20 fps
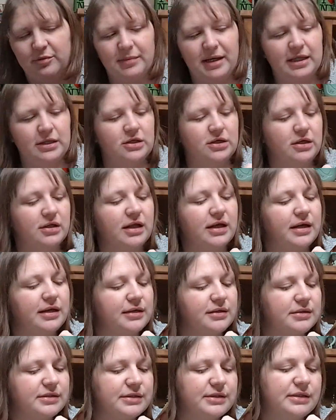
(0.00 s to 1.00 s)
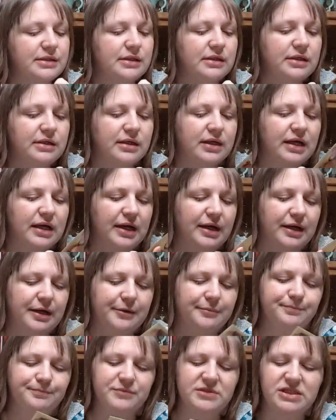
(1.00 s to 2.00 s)
might look like.
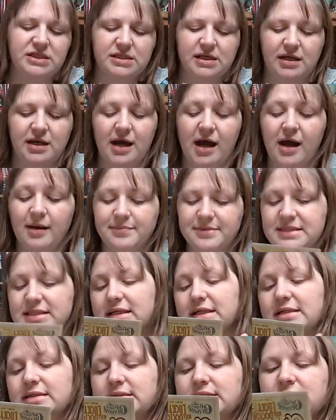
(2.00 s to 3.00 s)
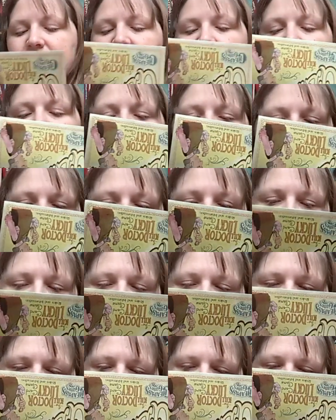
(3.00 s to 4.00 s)
Synopsis.
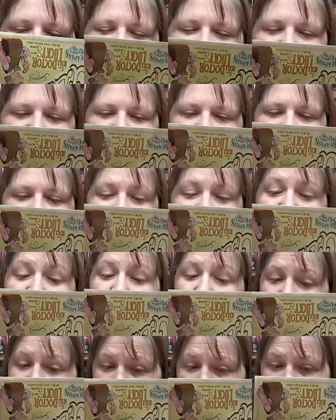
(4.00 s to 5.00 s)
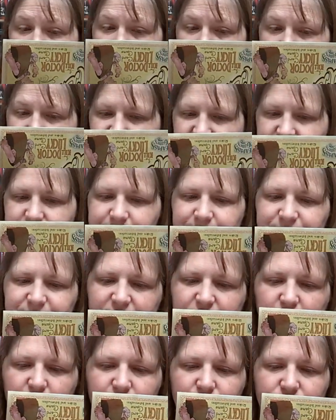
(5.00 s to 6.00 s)
Each player has 2 characters.
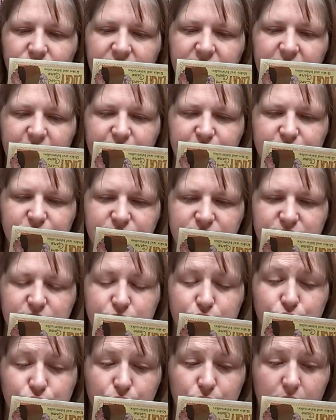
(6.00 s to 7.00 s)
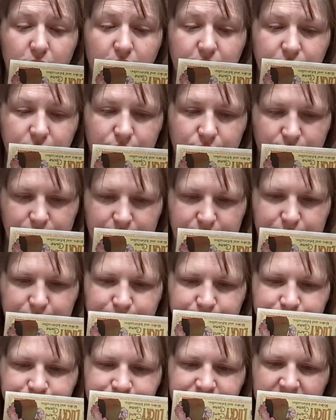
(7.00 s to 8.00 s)
There are 3 characters in the drawing
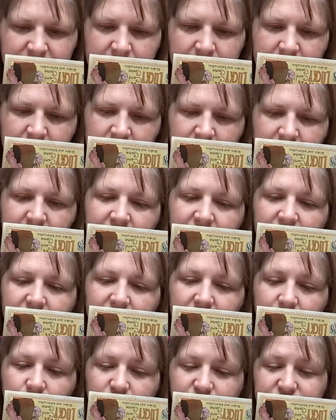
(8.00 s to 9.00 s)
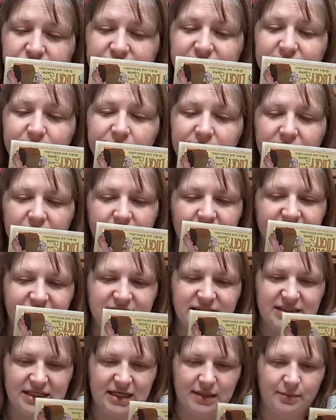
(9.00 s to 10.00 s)
room, which is the middle of
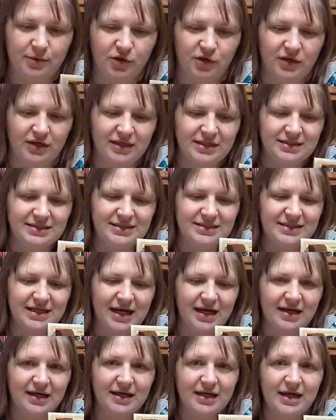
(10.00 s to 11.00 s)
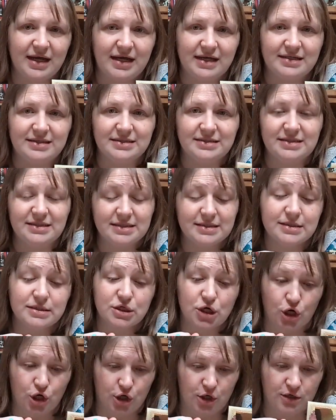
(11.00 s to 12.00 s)
the table, a deck and
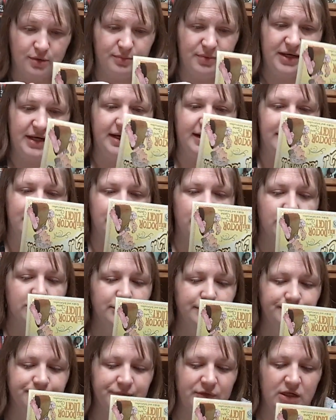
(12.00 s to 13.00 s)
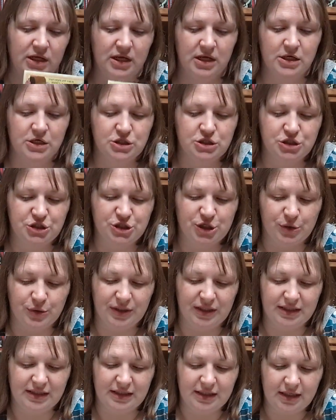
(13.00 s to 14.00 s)
discard pile
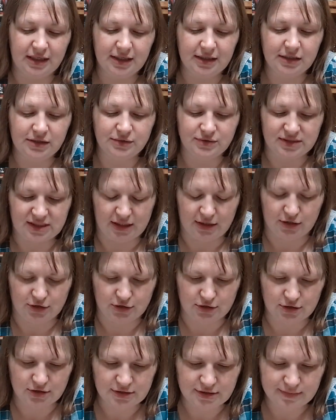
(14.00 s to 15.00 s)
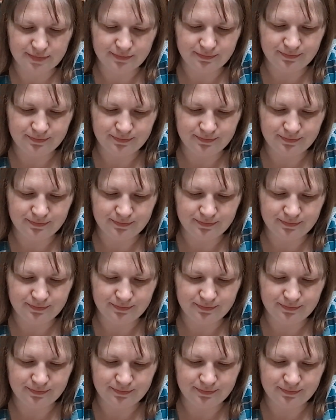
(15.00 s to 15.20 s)
showing the unused characters.